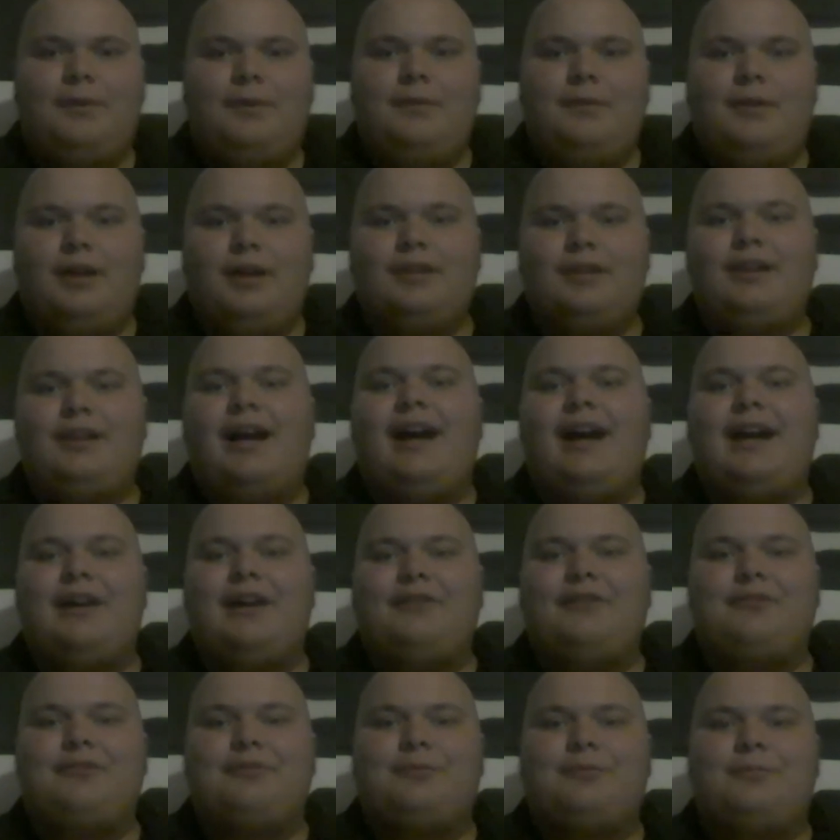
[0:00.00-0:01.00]

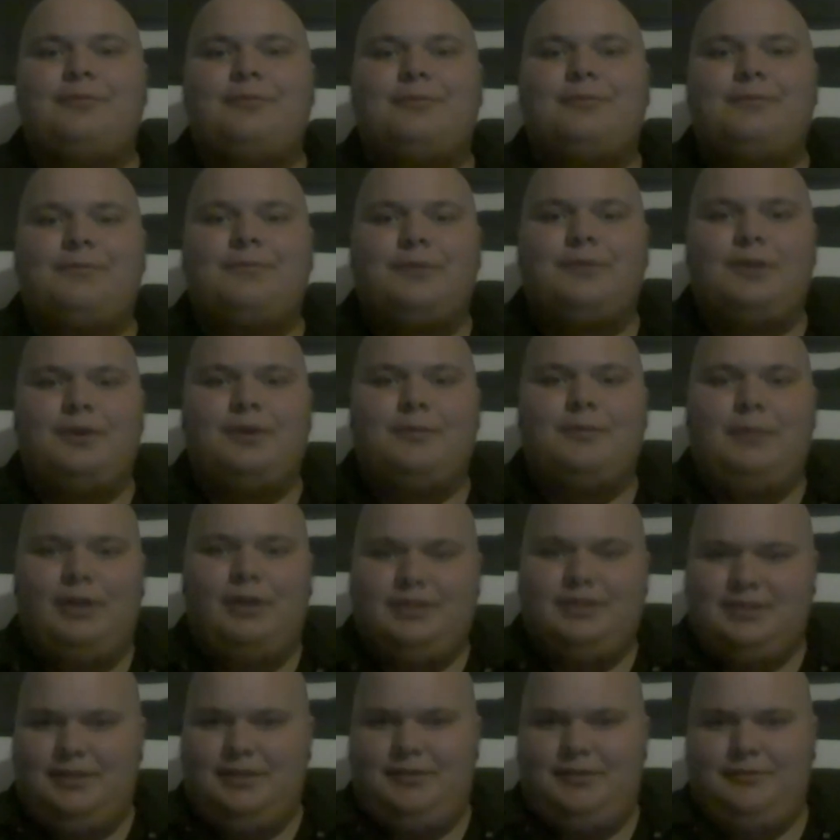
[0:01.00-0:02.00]
alive for
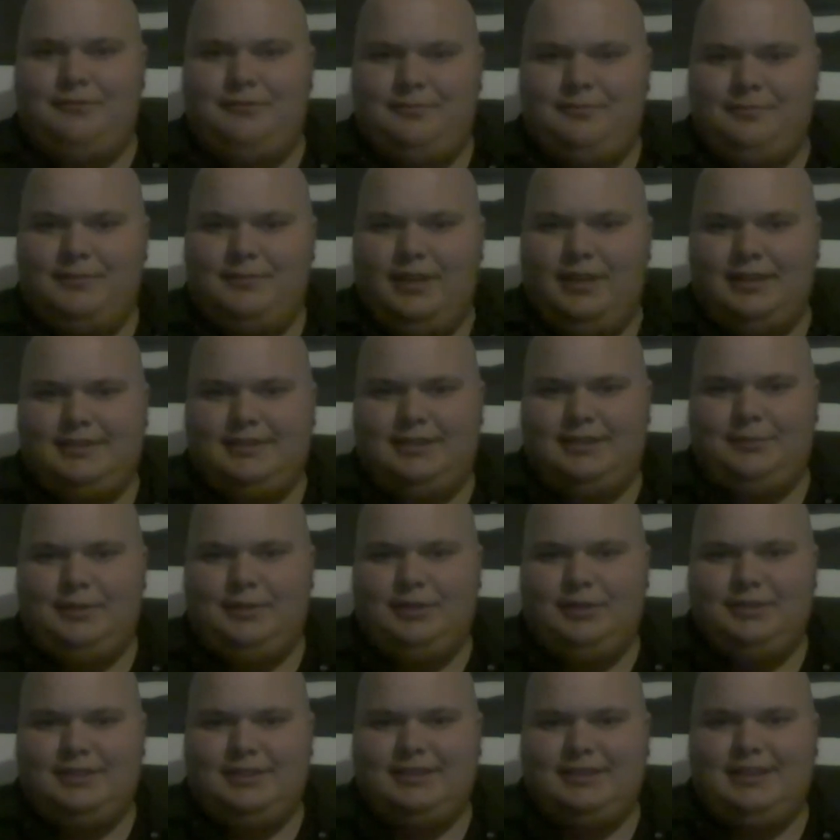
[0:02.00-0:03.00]
most of Dusty
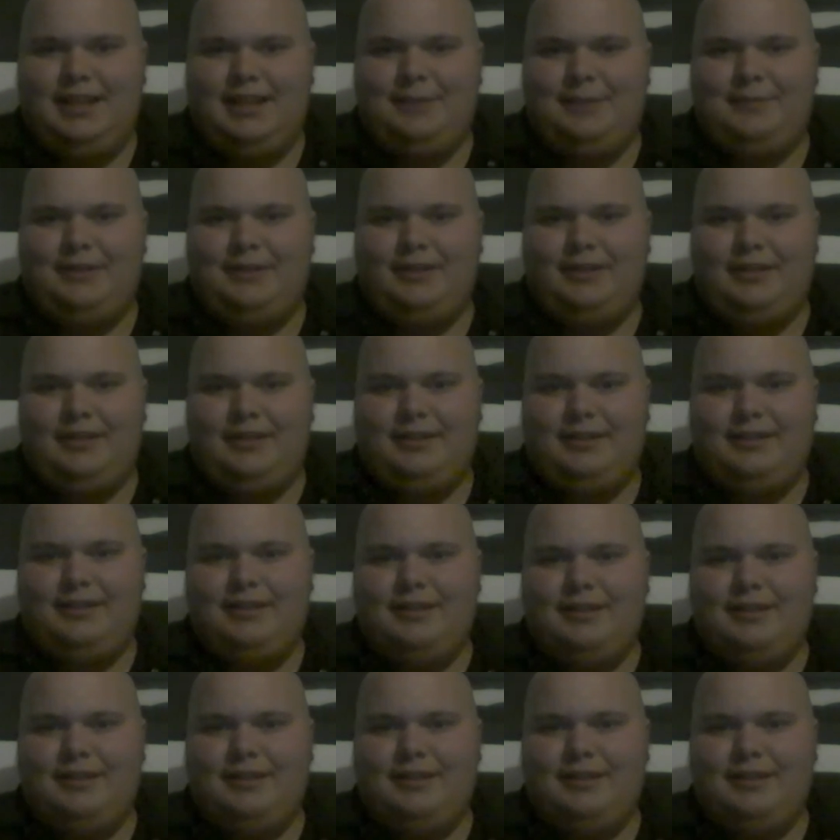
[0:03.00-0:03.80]
Rhodes' time period.